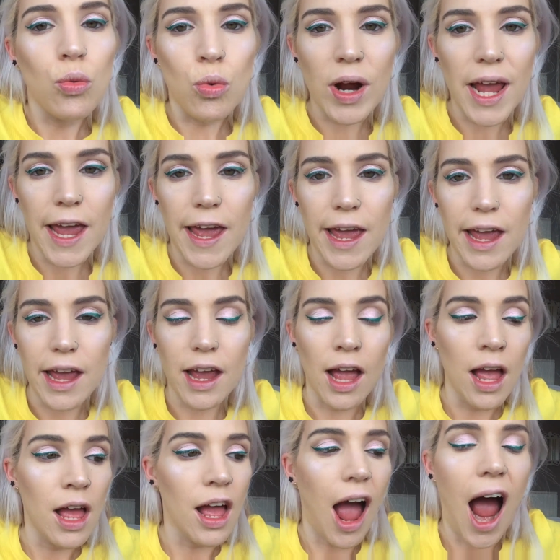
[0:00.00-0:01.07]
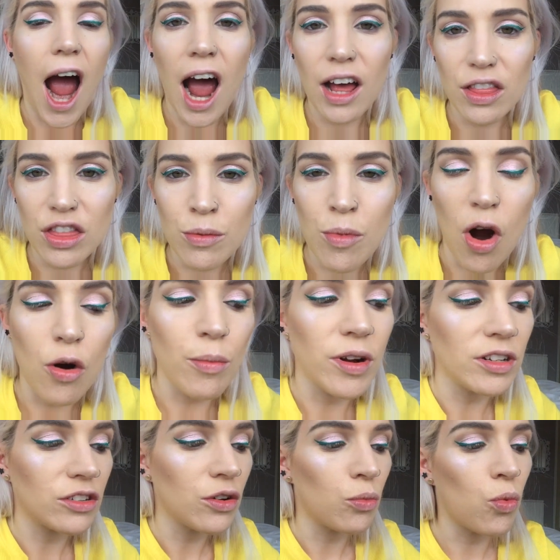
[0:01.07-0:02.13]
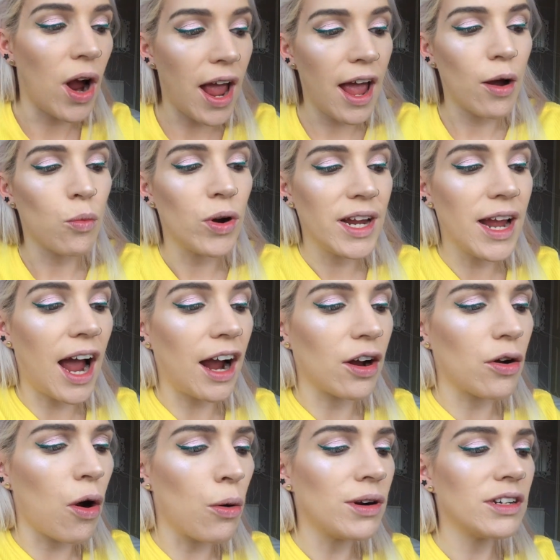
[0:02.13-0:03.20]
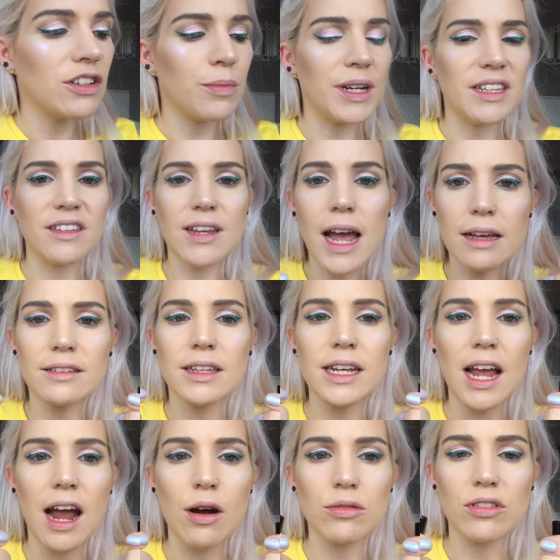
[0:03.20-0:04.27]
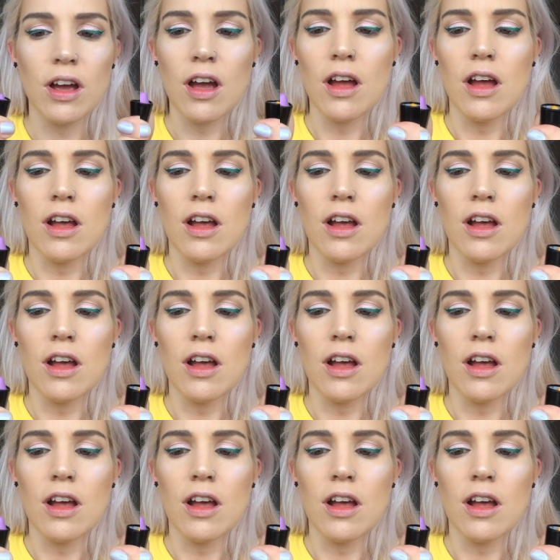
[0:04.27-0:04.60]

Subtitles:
we're here at the moment where we are going to be testing out